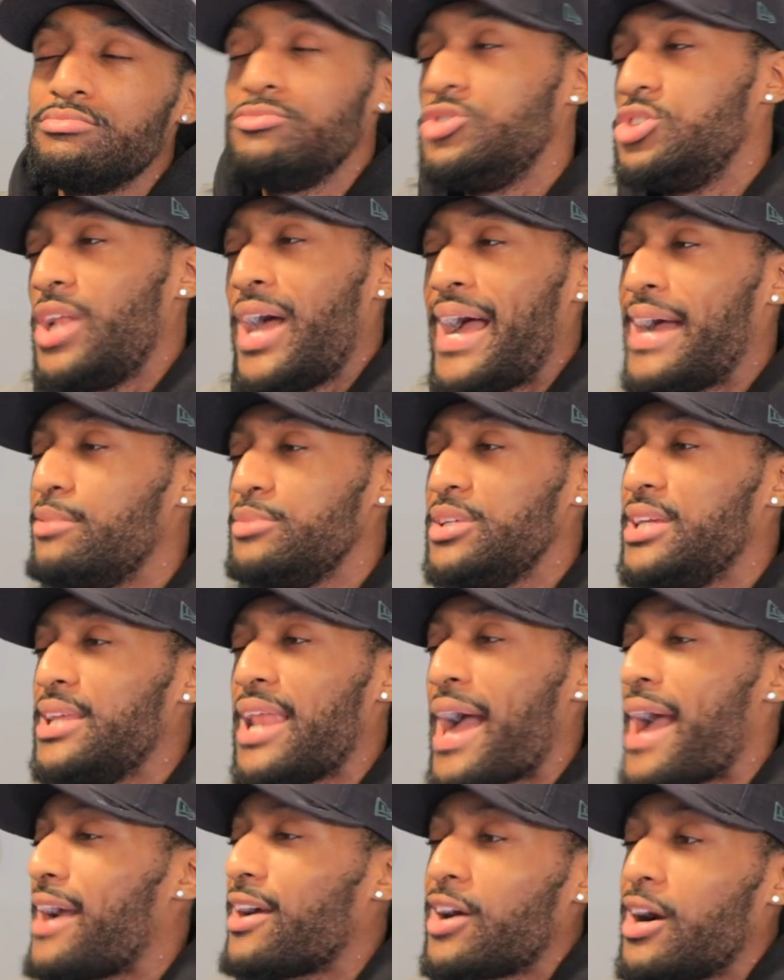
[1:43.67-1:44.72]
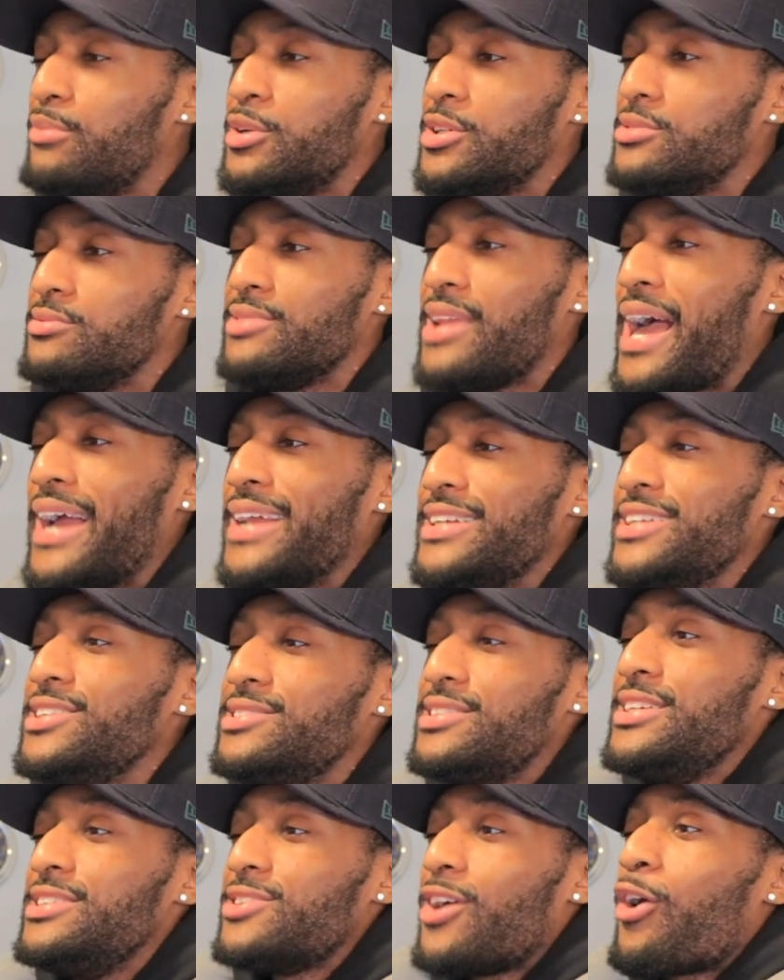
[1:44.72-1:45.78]
Do you know what I mean? Like, come on. Like,
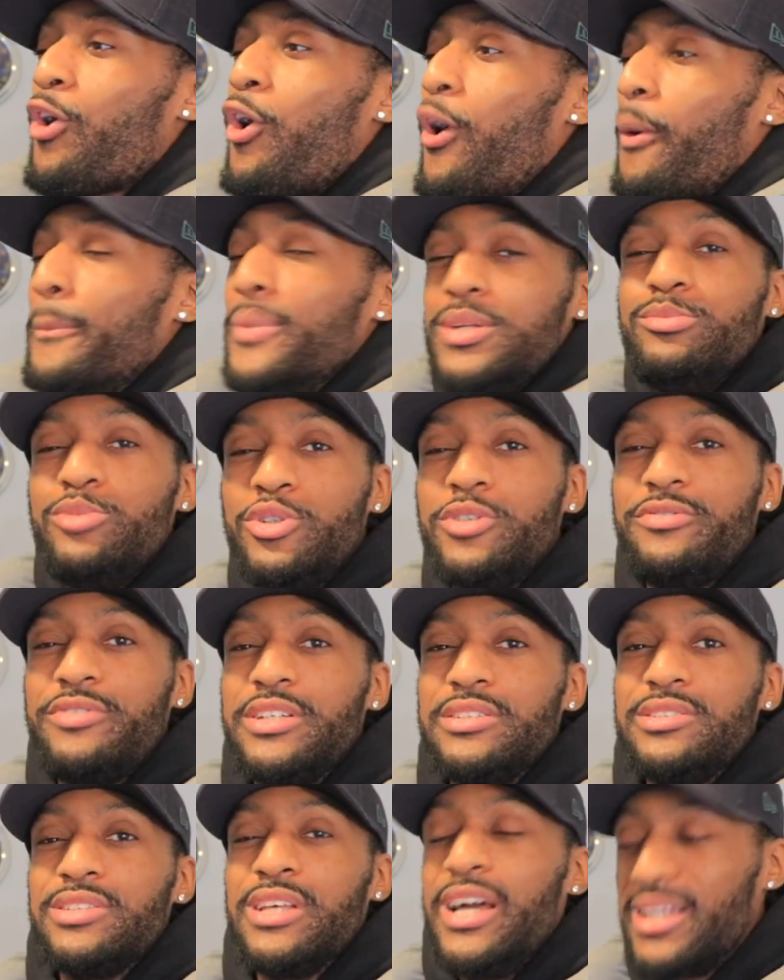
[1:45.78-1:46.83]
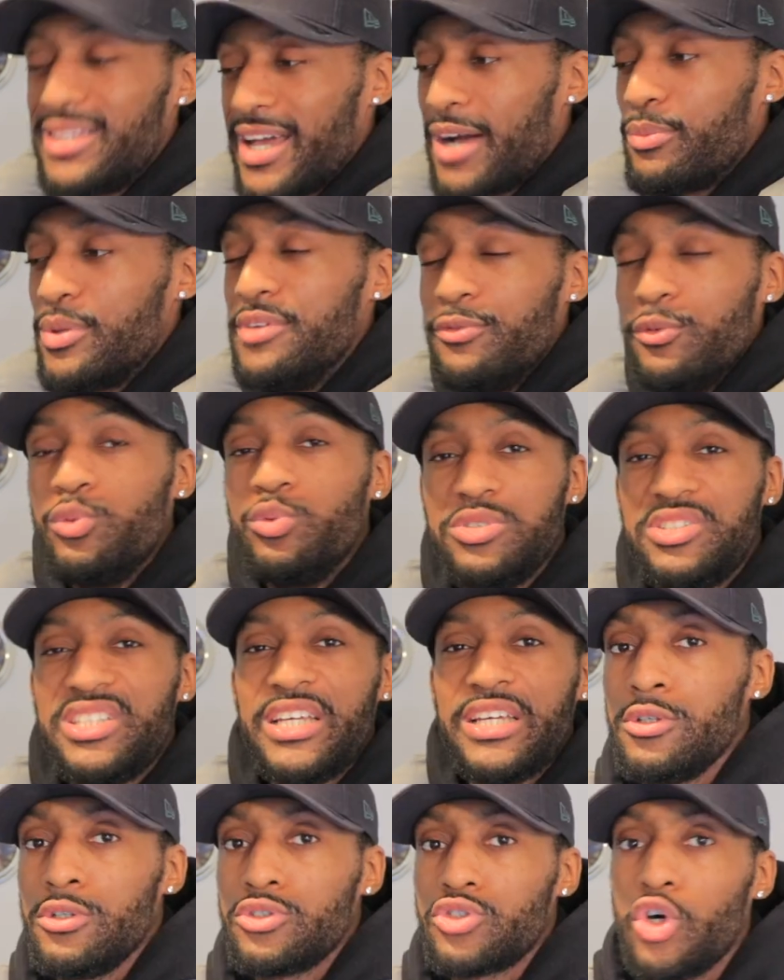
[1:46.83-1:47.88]
these are common movies that we've all
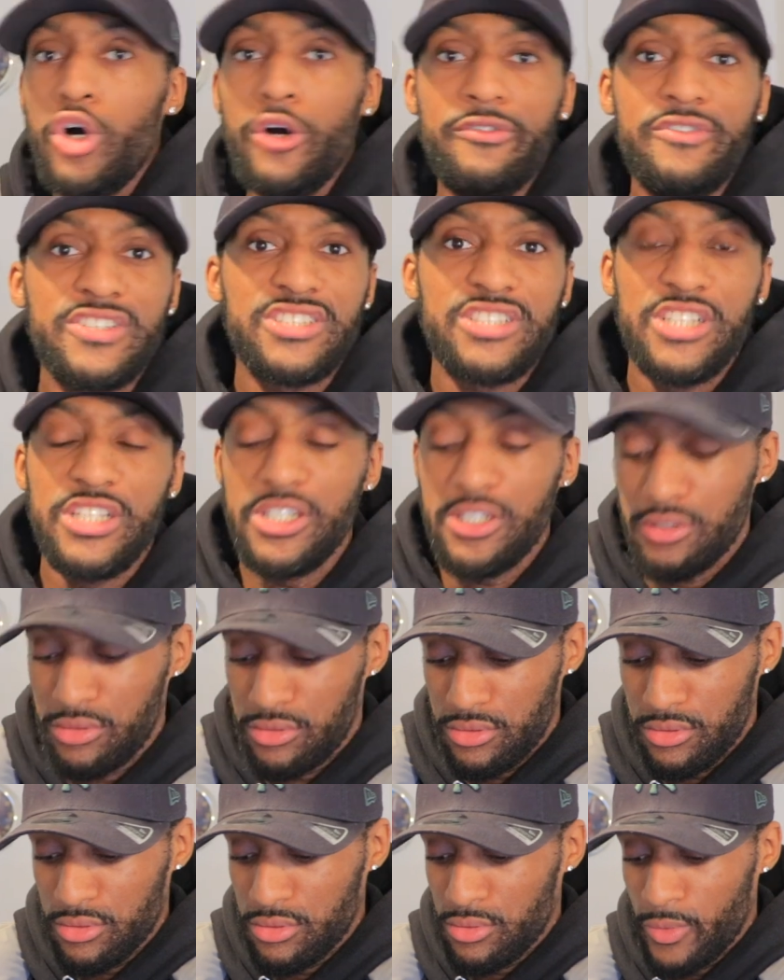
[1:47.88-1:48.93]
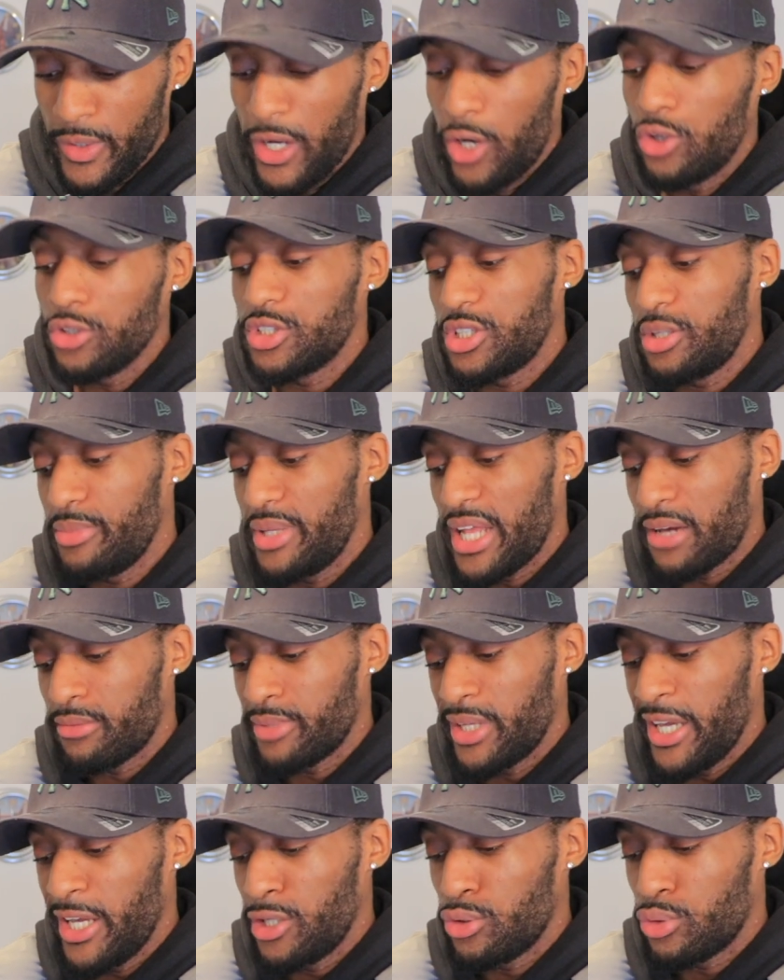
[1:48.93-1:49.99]
seen. So obviously, Wait, hold on a minute. I'm
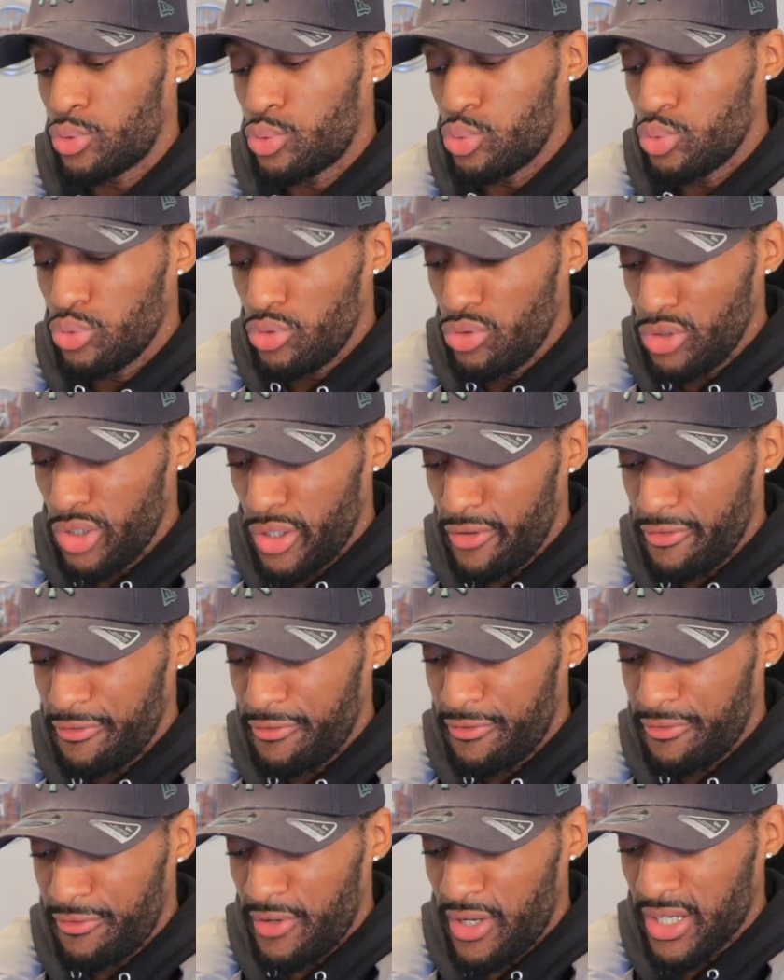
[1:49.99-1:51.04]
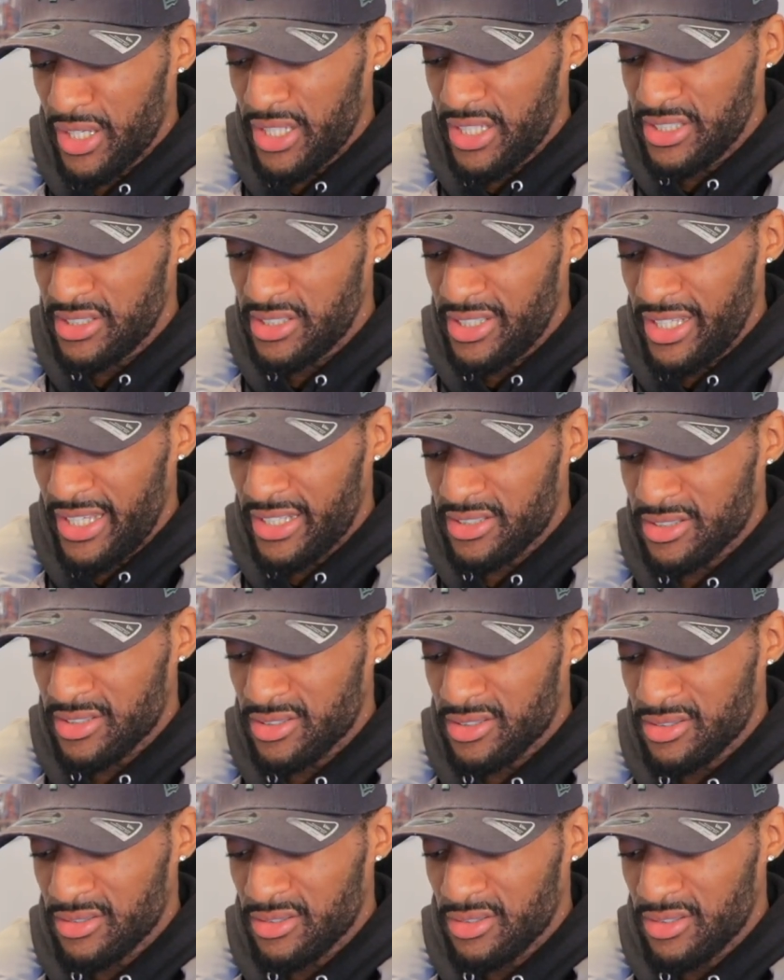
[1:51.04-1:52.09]
getting a call. Who the fuck is
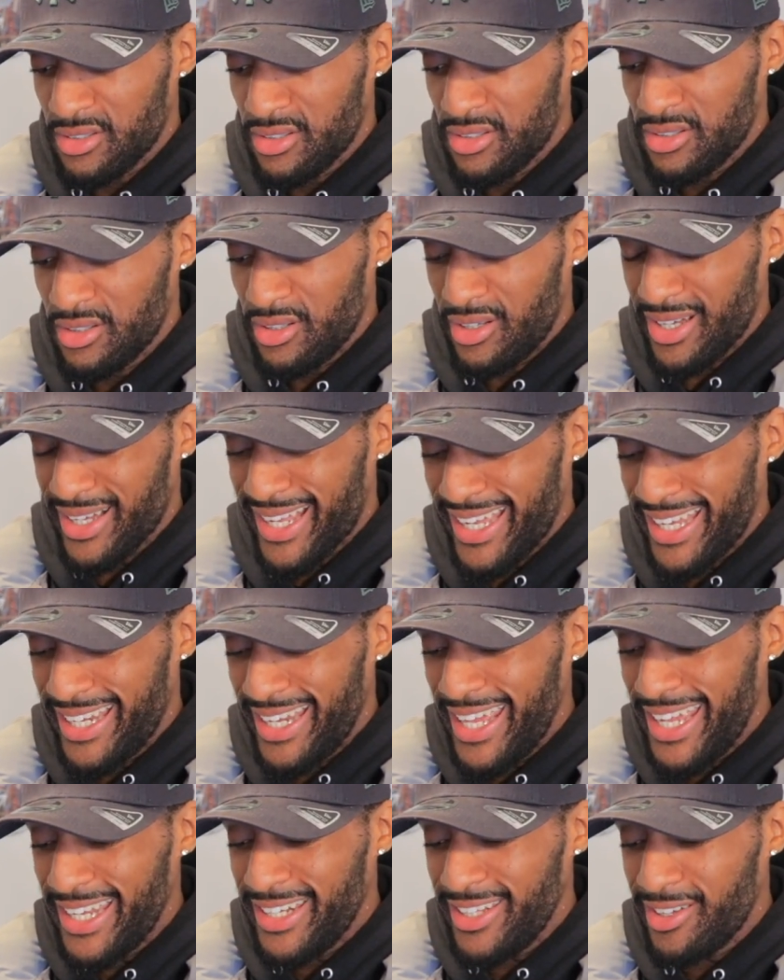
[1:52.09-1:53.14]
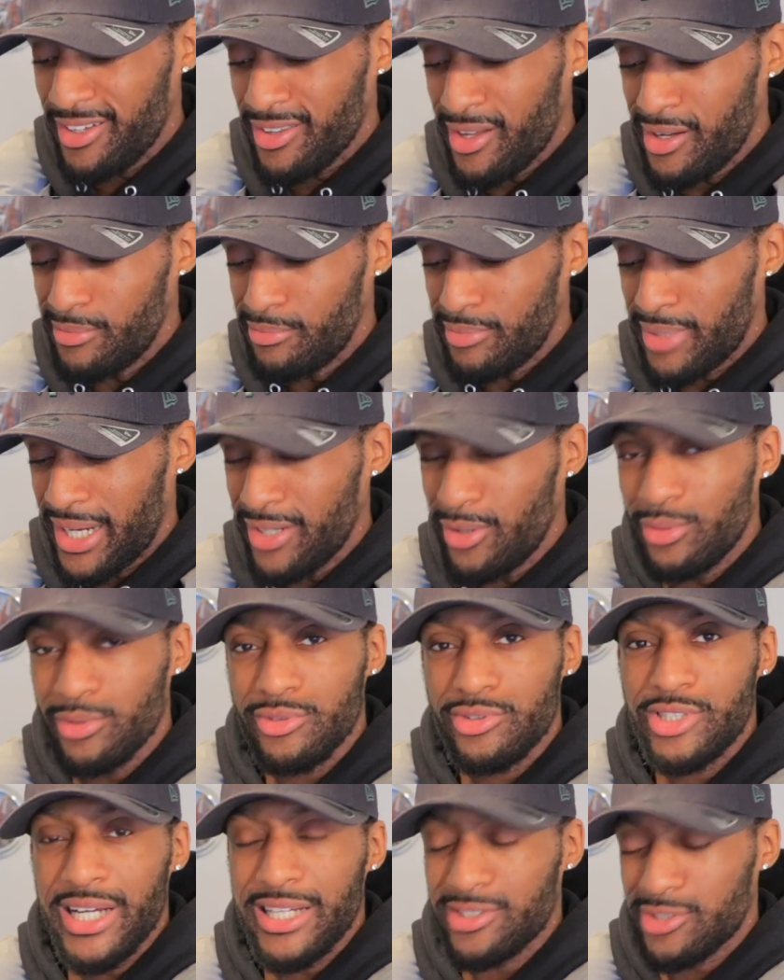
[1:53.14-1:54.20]
this? A Canadian number. I
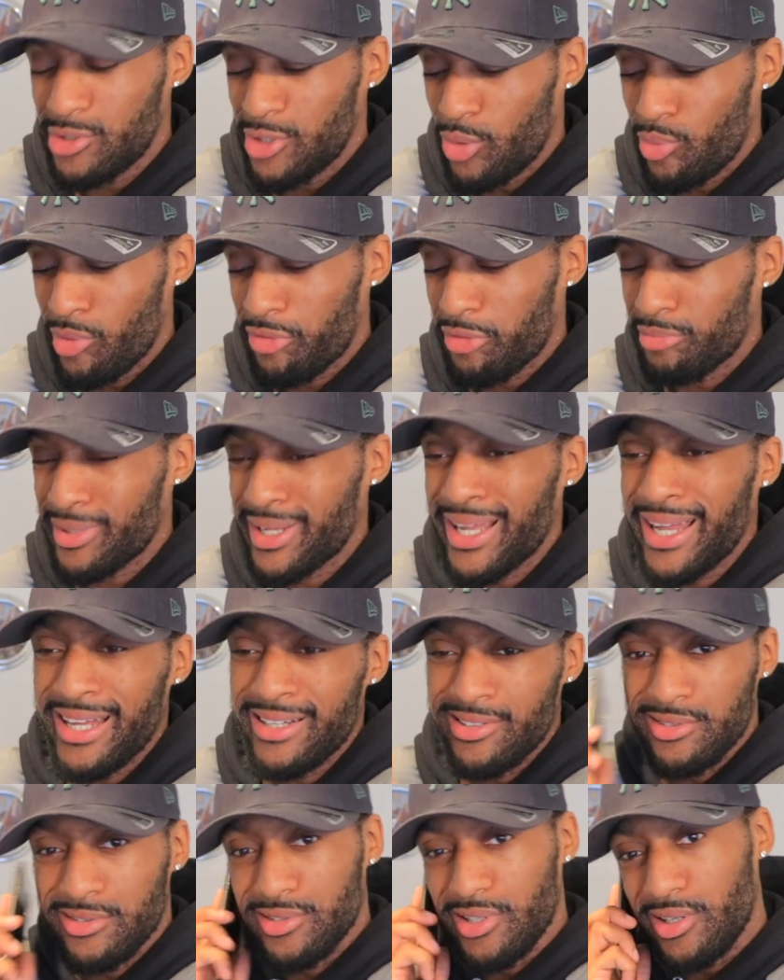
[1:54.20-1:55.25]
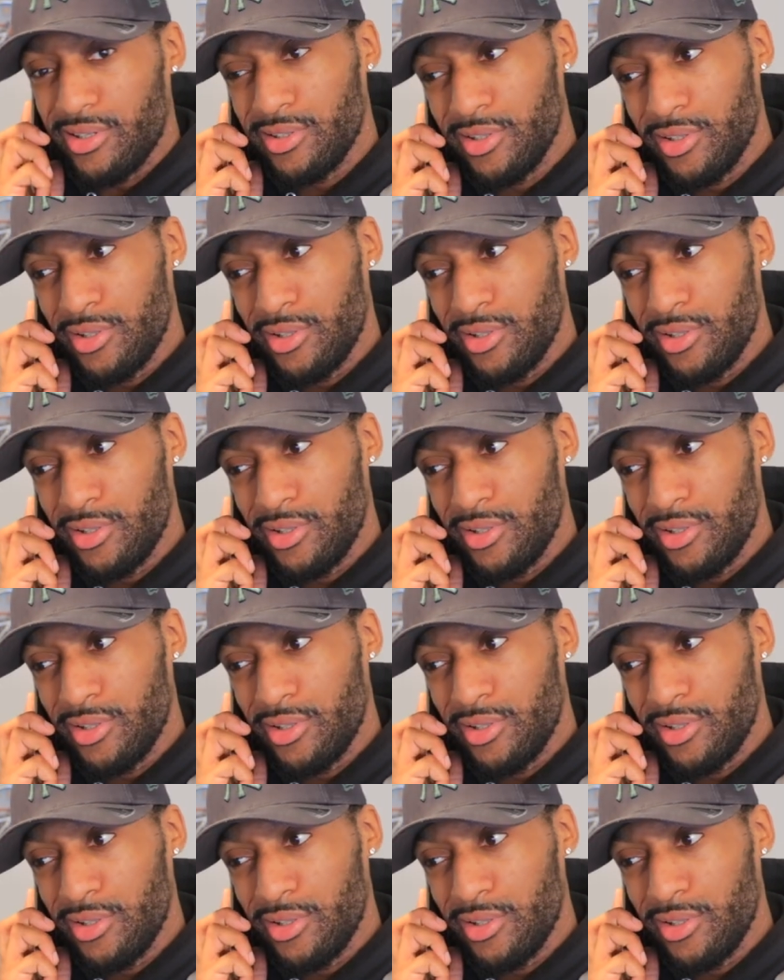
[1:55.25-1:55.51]
don't chat to no one from Canada.